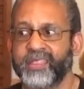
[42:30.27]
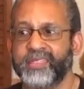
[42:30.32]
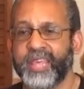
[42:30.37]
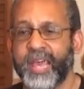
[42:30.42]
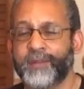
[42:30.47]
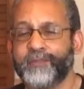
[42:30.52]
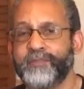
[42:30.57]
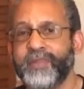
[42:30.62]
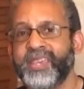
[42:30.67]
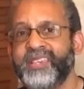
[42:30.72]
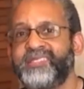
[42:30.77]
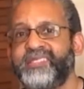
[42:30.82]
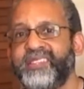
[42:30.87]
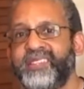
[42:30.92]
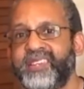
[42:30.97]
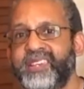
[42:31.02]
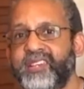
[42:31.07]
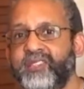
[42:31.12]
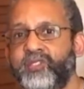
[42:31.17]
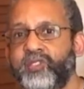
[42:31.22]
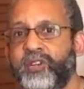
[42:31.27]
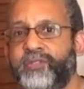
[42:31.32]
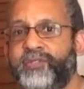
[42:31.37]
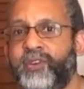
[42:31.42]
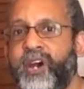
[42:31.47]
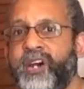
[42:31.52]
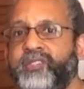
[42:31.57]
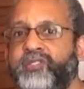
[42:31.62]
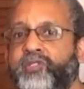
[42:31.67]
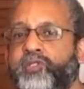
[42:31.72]
that makes it easier for
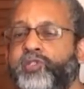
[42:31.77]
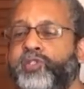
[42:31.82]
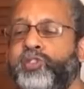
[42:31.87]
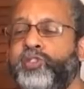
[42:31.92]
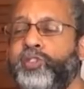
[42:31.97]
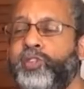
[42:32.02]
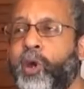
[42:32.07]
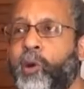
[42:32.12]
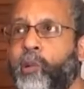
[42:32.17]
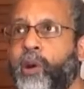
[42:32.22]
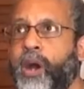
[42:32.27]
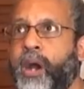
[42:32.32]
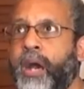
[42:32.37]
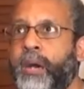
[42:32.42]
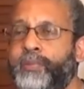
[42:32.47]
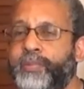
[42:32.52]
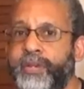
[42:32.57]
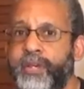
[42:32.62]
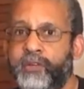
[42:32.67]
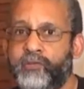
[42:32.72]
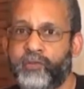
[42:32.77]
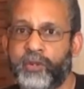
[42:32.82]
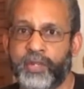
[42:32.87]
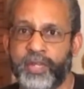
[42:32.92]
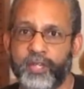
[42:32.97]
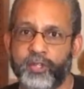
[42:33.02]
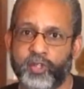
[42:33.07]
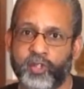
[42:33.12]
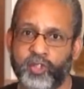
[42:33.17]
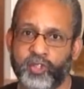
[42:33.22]
us to show up in
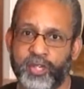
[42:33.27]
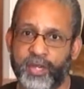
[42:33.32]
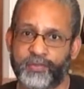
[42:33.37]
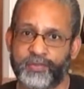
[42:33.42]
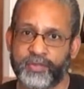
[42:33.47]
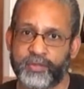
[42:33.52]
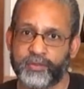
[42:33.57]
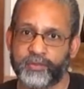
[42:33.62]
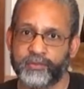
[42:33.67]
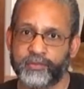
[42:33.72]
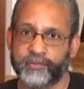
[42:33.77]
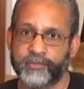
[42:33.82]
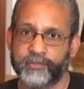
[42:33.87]
relationships,